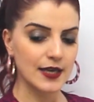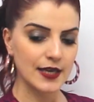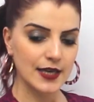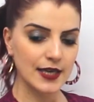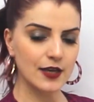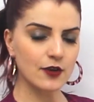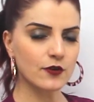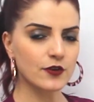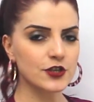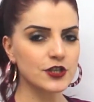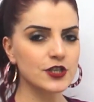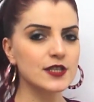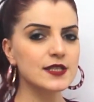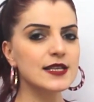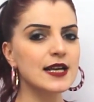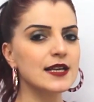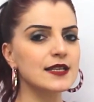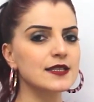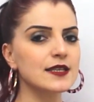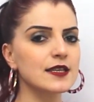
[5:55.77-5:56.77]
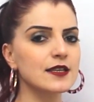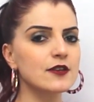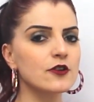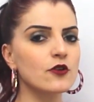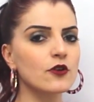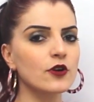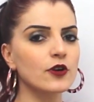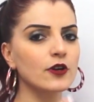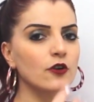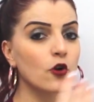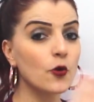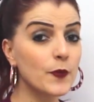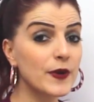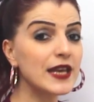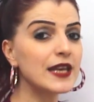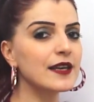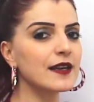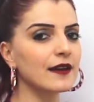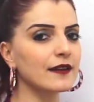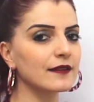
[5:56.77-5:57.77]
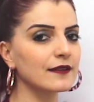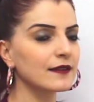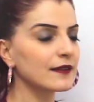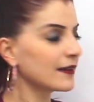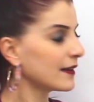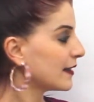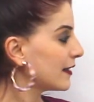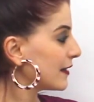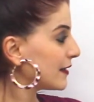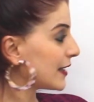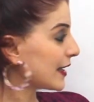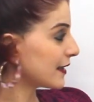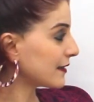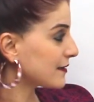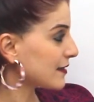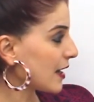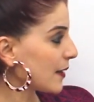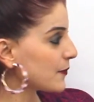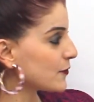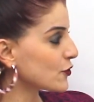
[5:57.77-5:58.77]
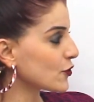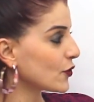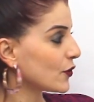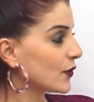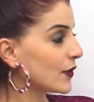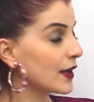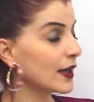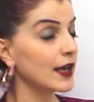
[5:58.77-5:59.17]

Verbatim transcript: He or she is asking your opinion, like type 2.